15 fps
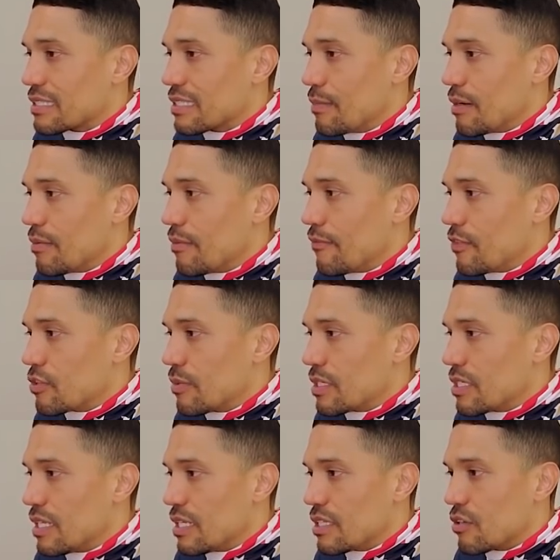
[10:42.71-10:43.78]
the minimum information
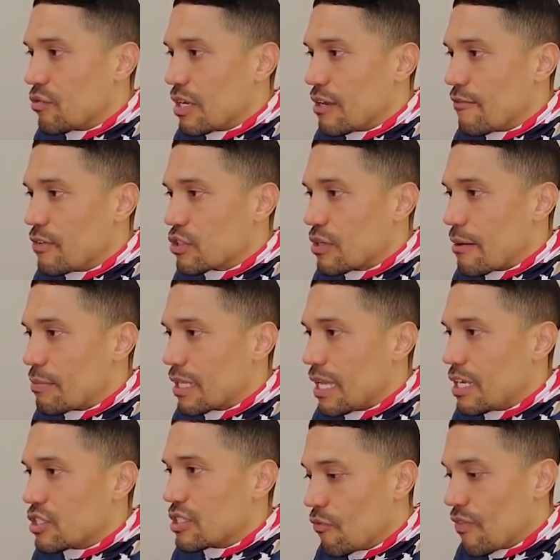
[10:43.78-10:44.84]
needed to create your official application.